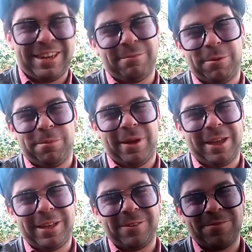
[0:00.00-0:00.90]
name we
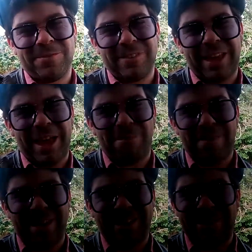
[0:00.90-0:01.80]
pray.
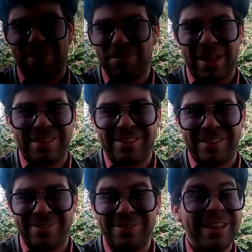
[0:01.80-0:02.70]
Amen. God bless you.